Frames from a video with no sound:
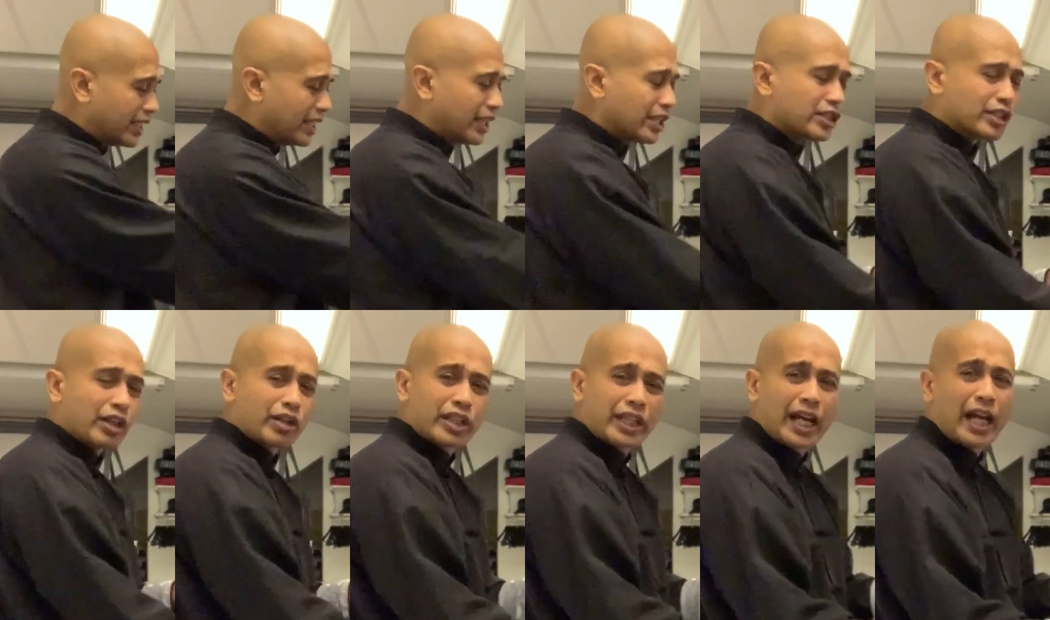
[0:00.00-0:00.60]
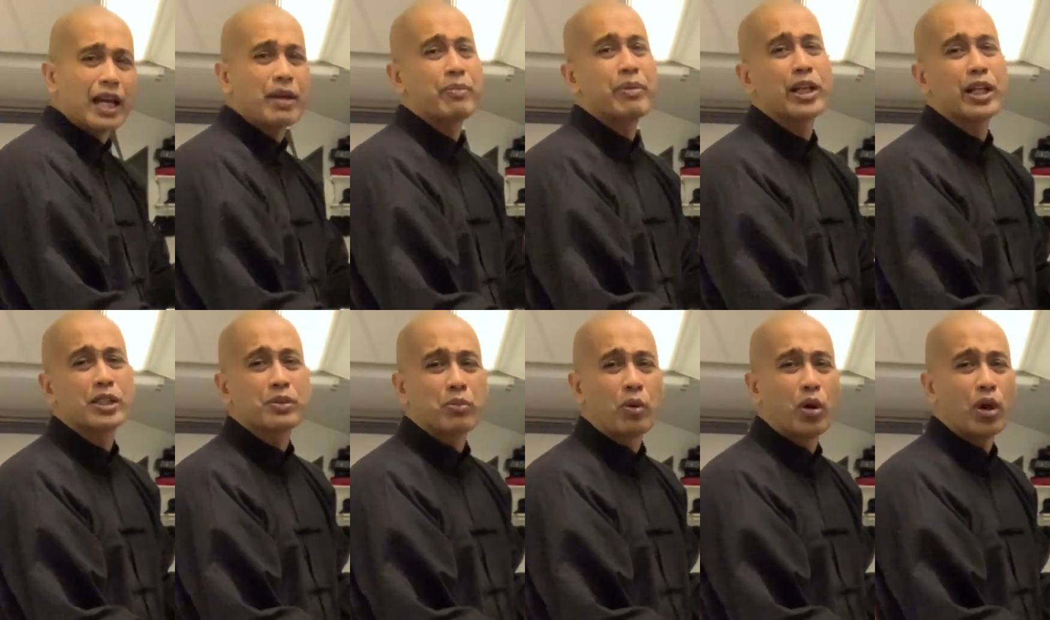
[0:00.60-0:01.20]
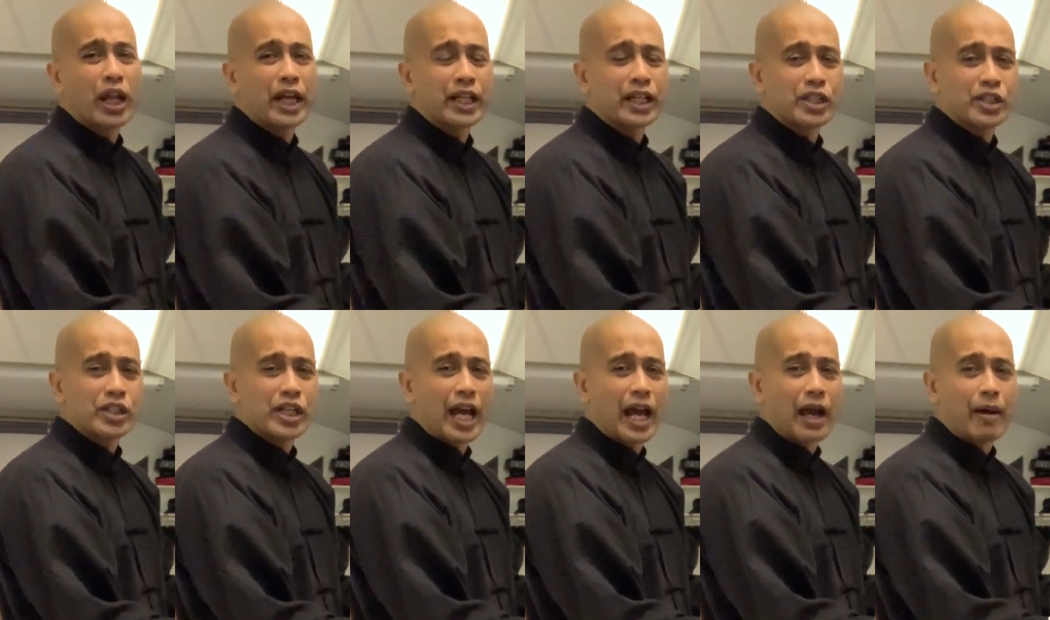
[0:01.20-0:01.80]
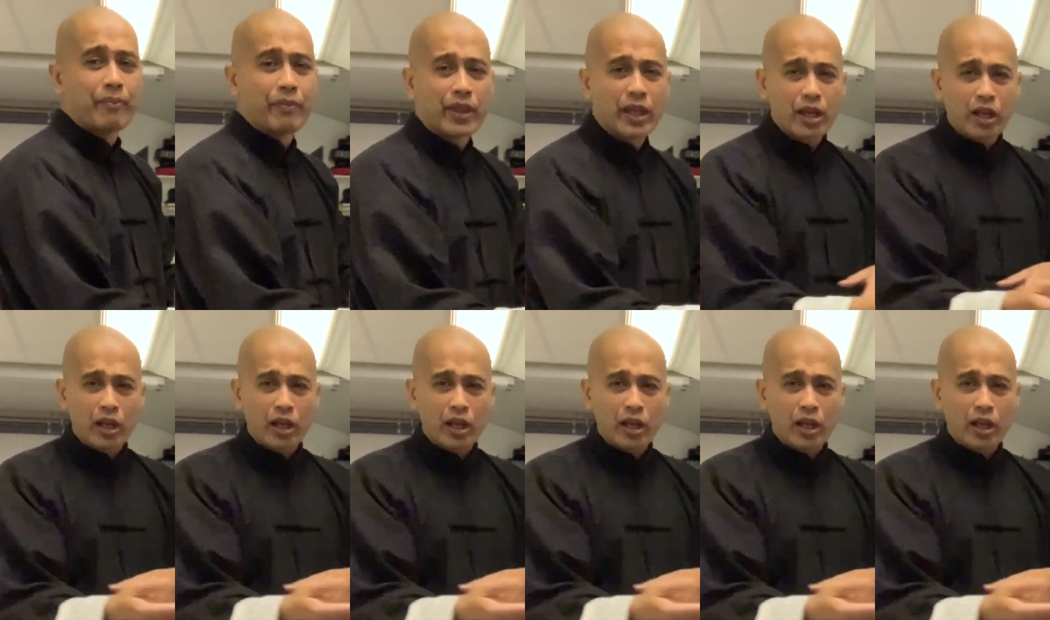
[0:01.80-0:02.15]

It's okay, but it's more like a jab.